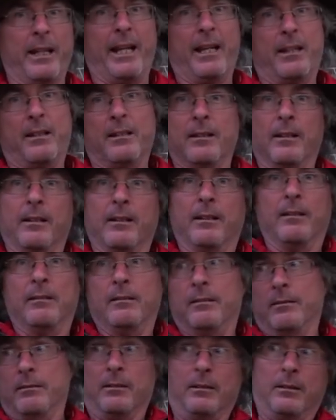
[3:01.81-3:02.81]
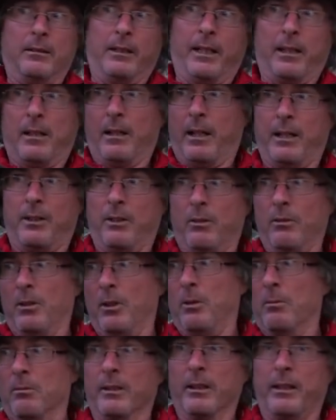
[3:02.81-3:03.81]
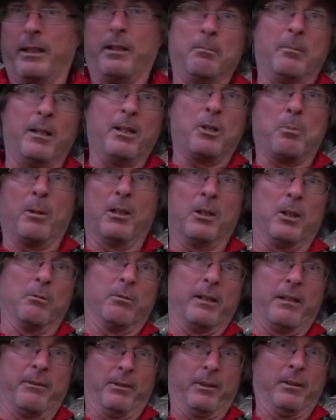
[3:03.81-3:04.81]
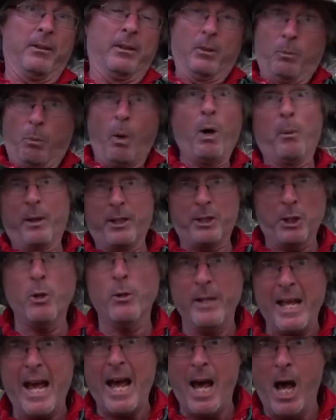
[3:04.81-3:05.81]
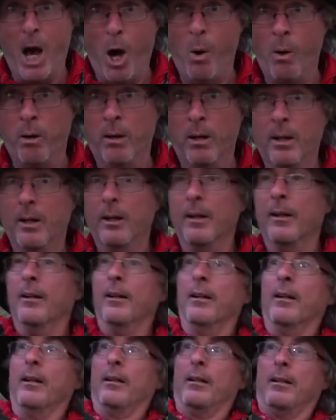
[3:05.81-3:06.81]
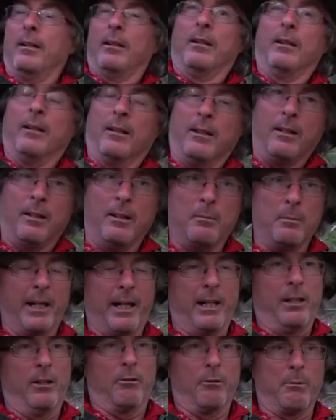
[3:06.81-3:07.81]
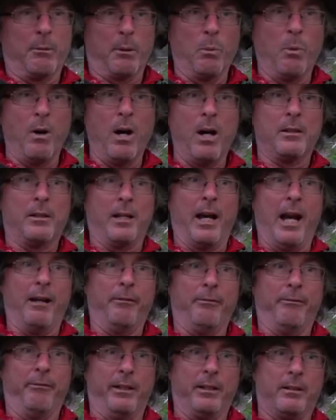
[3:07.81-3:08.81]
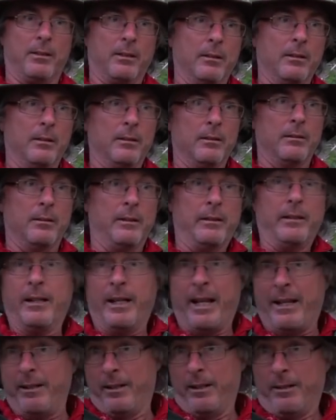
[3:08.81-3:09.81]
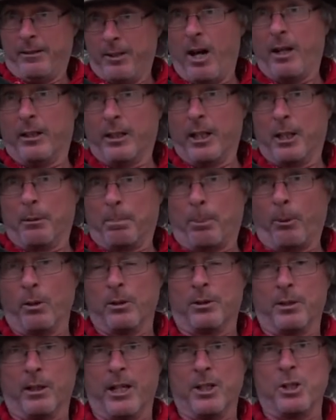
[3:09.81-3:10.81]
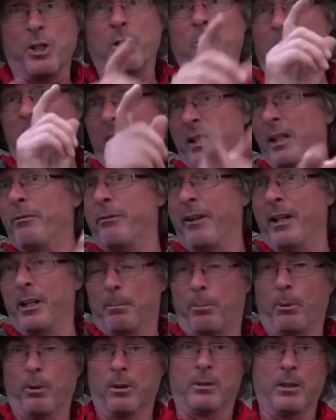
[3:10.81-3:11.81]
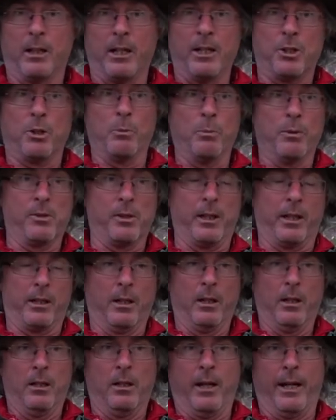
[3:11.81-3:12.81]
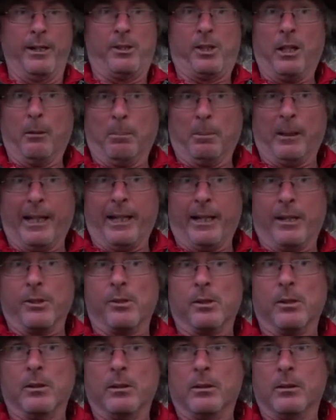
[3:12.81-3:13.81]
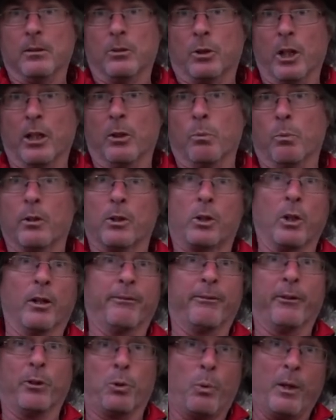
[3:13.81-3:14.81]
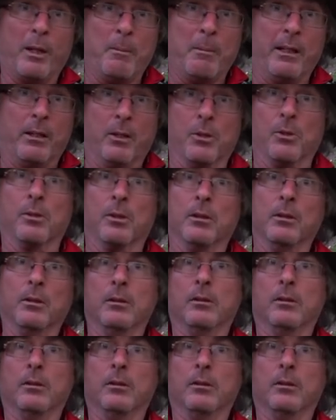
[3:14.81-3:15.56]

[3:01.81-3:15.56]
Lake, well, I don't know really much about the river. Well, we do now. Oh my lord, we walked half of it and not on the portage. And we did find the portage. It was like, I see a blaze. Good, we're good for 20 meters.